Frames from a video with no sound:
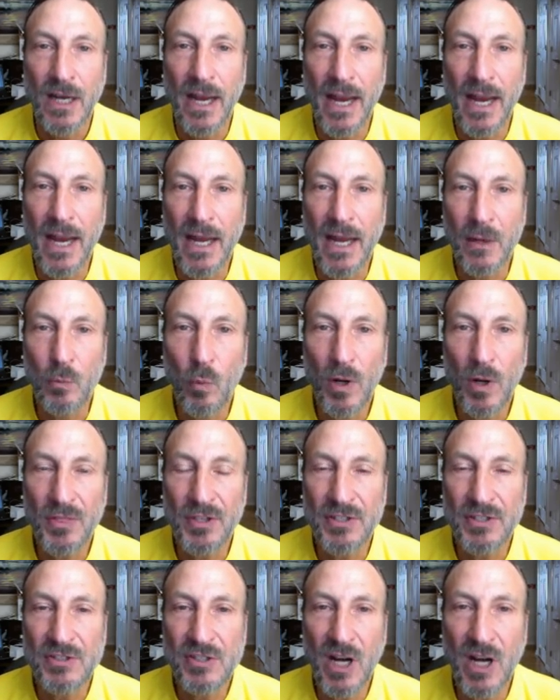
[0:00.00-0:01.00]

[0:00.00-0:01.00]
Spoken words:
And what this